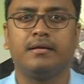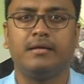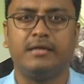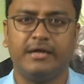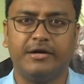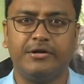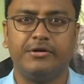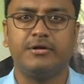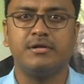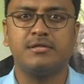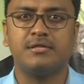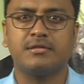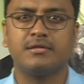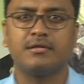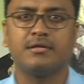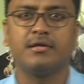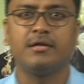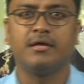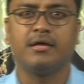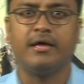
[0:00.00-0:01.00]

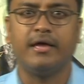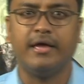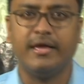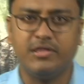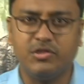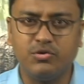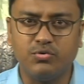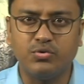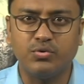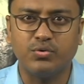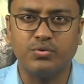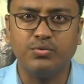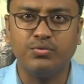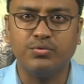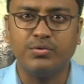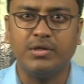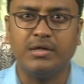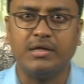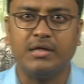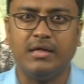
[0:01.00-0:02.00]
Learners, as you know,
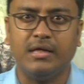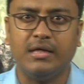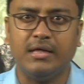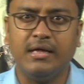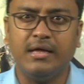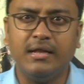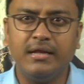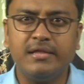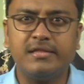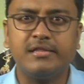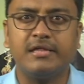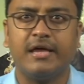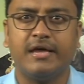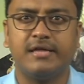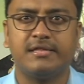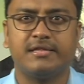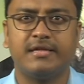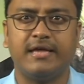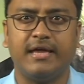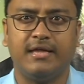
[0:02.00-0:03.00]
English
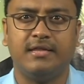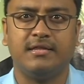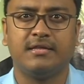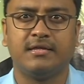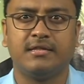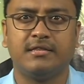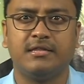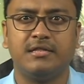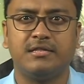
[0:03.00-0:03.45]
has gained